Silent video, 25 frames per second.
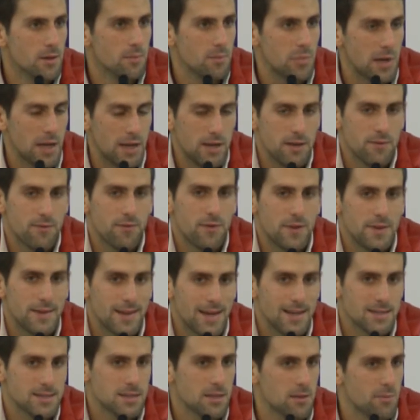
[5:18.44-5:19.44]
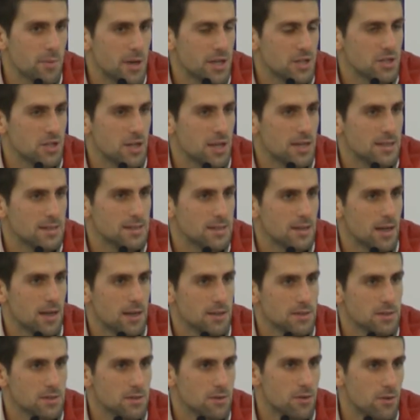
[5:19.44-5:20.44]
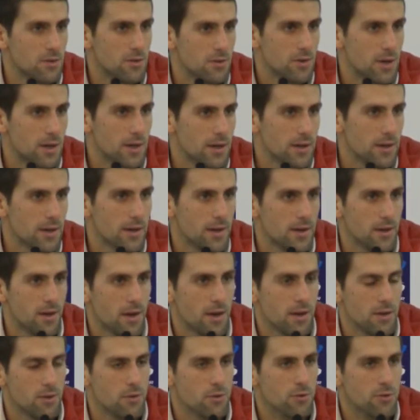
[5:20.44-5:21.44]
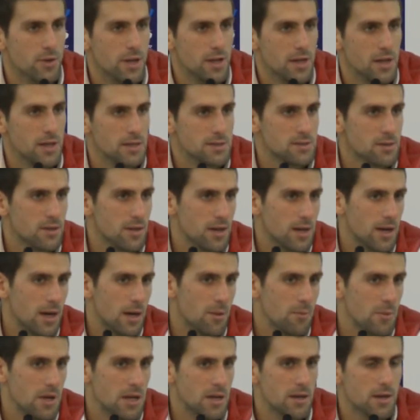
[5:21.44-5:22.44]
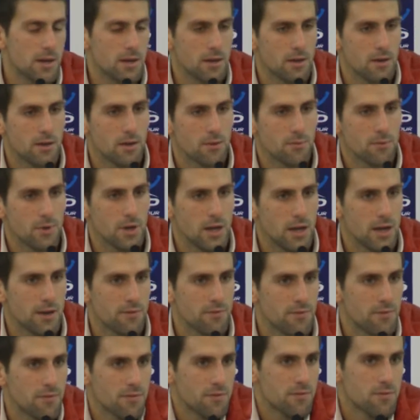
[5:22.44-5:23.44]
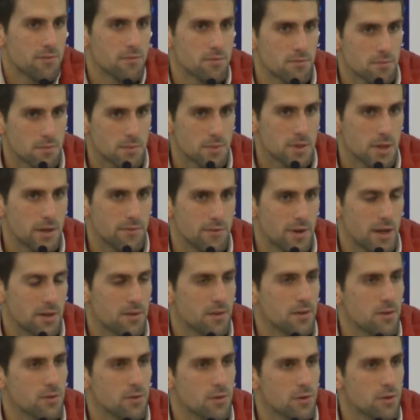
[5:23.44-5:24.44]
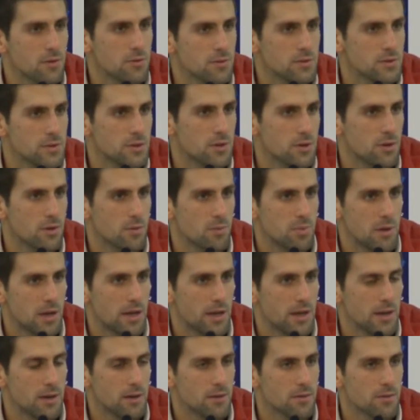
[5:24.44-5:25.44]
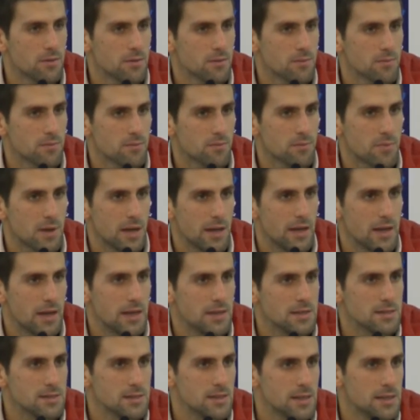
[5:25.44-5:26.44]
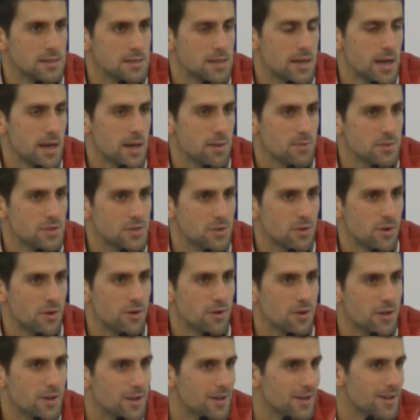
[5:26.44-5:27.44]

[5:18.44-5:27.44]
Played a fantastic match last night, so I knew that he's going to come in and really have nothing to lose, you know, playing his game. So,